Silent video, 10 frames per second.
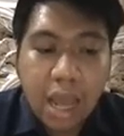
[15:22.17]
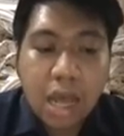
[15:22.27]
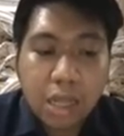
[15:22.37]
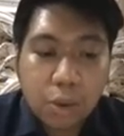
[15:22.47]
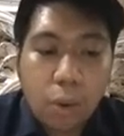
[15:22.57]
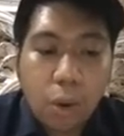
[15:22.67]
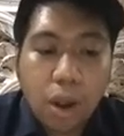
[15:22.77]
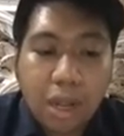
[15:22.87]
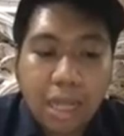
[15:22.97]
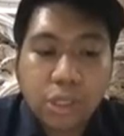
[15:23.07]
through
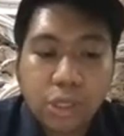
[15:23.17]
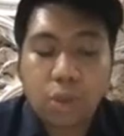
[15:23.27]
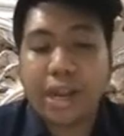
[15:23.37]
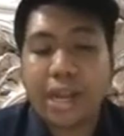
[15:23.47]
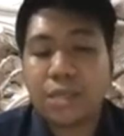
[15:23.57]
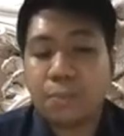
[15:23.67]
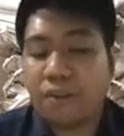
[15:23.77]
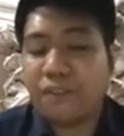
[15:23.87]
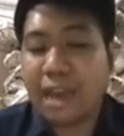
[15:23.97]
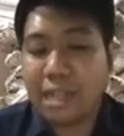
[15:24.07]
online tutorials
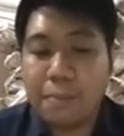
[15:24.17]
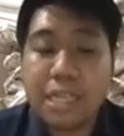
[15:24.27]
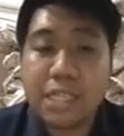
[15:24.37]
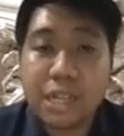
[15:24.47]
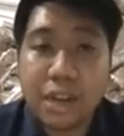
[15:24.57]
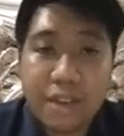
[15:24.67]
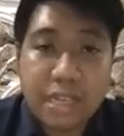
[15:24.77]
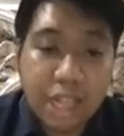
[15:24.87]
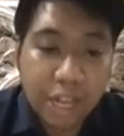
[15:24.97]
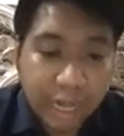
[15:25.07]
provided by Service
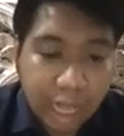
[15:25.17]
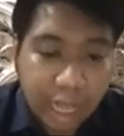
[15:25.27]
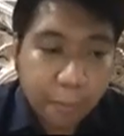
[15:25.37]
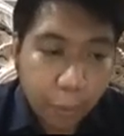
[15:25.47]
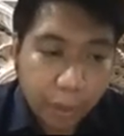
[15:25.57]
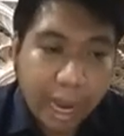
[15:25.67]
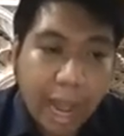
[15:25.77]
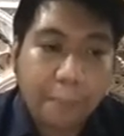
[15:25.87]
Learning Program.